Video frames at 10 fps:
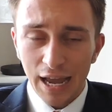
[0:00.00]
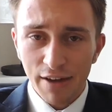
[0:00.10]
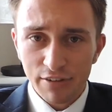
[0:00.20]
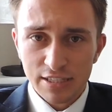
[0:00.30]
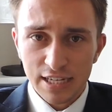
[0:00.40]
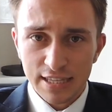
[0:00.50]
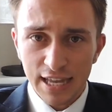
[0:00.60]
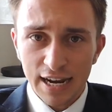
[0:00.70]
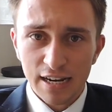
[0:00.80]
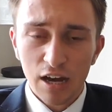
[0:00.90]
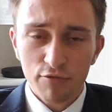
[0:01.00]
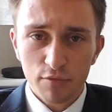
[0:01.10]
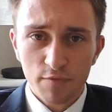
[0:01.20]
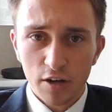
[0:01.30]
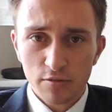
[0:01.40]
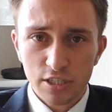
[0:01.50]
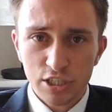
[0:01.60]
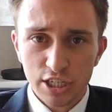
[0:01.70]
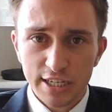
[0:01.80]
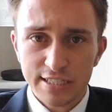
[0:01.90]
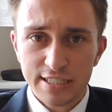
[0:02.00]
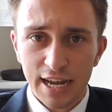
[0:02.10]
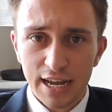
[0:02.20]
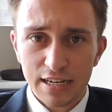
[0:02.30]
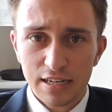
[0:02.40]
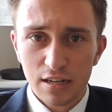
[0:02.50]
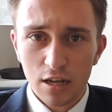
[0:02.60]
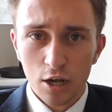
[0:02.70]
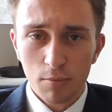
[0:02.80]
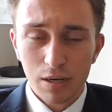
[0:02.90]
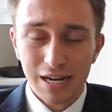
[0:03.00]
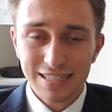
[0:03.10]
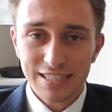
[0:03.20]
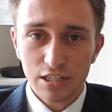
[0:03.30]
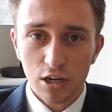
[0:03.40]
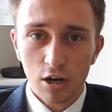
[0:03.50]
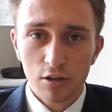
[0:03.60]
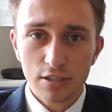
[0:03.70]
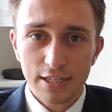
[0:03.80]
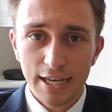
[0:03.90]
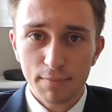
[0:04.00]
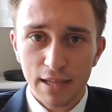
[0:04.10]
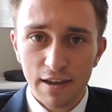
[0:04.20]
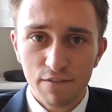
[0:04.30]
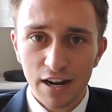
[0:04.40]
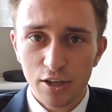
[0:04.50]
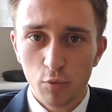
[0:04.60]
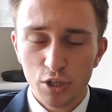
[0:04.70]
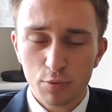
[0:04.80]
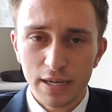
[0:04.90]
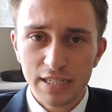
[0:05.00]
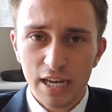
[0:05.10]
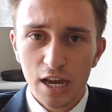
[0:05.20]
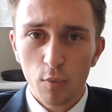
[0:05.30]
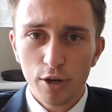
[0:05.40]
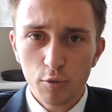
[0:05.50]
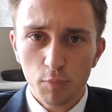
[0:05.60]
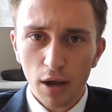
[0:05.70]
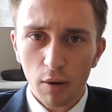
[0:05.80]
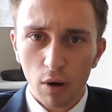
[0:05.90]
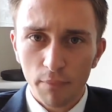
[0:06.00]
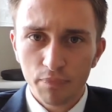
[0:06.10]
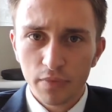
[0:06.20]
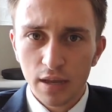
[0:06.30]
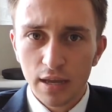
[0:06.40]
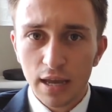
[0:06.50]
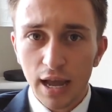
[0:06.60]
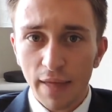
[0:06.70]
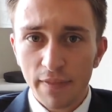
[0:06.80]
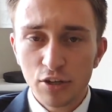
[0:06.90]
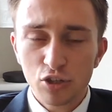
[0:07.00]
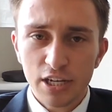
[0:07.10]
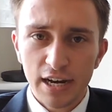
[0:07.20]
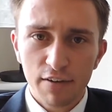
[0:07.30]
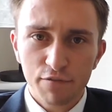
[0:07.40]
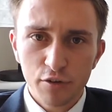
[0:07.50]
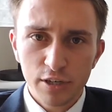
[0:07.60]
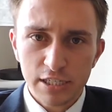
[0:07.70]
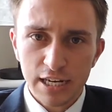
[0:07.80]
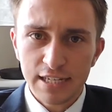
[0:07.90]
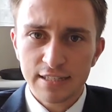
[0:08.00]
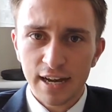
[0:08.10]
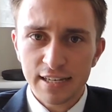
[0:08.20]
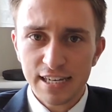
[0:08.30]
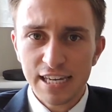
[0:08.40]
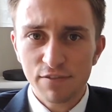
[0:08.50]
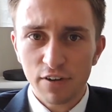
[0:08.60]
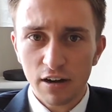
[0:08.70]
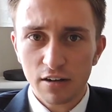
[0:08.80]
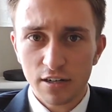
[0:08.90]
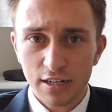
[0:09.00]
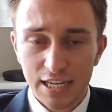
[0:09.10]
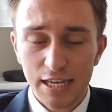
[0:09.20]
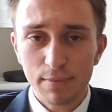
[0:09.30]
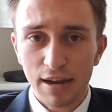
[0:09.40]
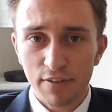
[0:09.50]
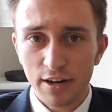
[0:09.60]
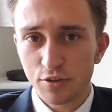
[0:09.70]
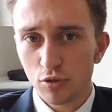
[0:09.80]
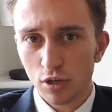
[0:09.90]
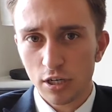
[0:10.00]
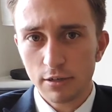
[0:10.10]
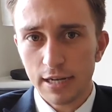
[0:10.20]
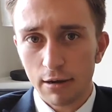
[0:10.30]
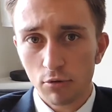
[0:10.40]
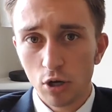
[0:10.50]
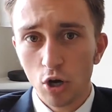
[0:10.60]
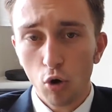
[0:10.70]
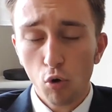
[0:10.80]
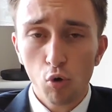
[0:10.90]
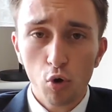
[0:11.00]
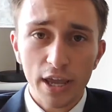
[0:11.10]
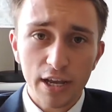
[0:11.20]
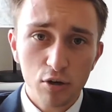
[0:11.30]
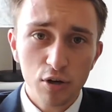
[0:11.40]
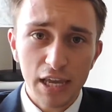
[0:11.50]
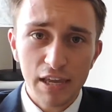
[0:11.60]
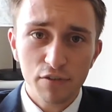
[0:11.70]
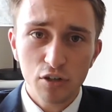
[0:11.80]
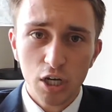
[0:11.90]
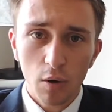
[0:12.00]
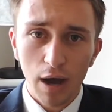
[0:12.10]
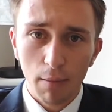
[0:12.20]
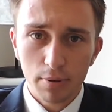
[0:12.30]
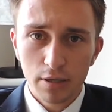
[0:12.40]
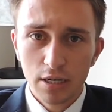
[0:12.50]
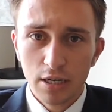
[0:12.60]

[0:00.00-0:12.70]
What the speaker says: Having said that, another advantage is that classic cars keep their value, which means when you buy one and then you sell it a few years later, it's either going to keep that value, it's not going to go down, or it could even go up.